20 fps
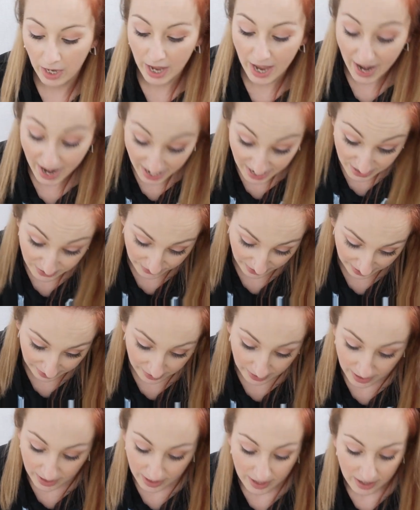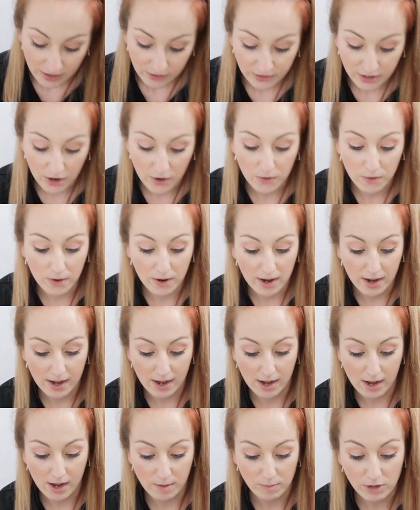Anyway, so
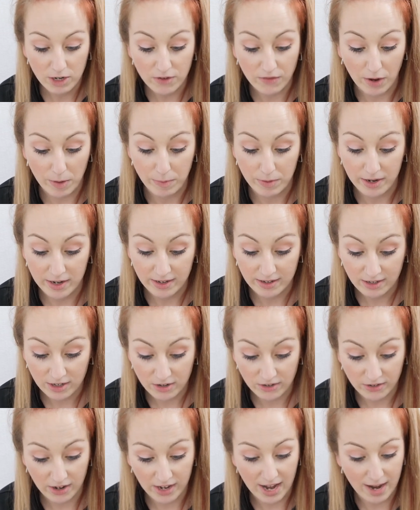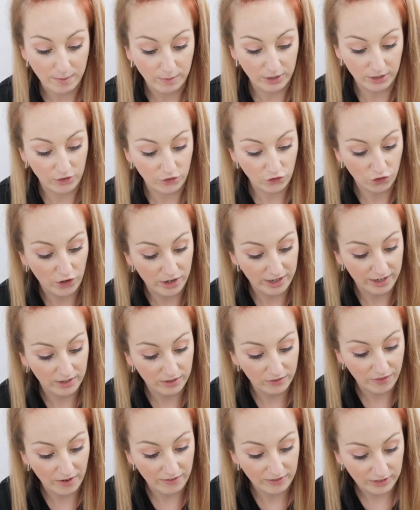I'm going to open this because I am going to try this
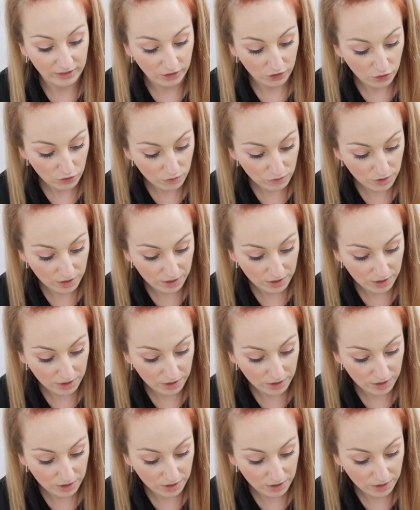very soon.